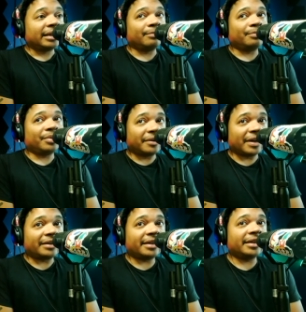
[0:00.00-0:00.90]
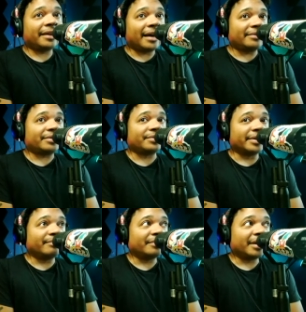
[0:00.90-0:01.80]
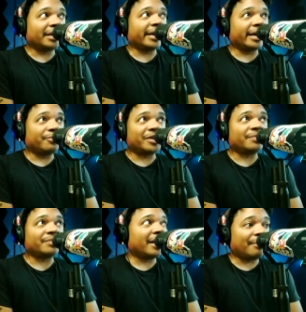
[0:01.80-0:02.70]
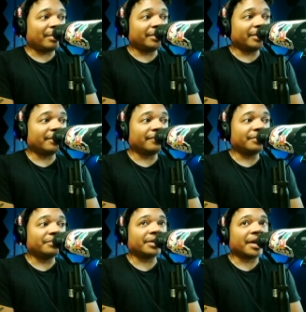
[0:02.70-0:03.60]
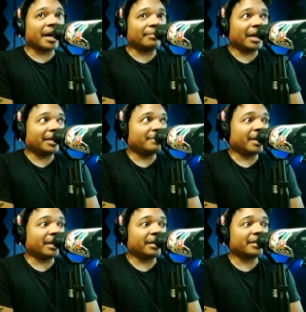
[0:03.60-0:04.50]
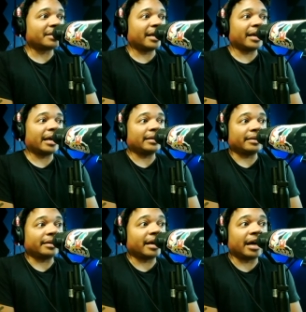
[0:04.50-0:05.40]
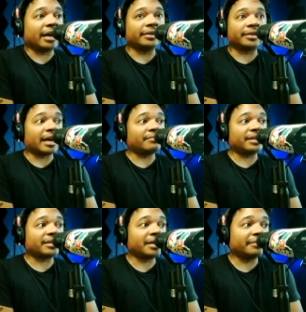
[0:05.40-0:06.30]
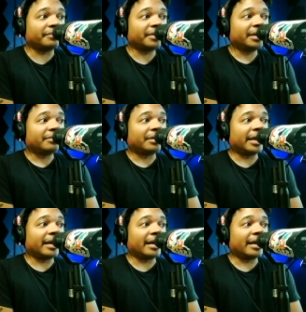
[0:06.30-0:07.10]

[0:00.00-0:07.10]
But if I did live stream again, which might happen in the near future, I'm not e-begging. It's like, hey, times is tough, right?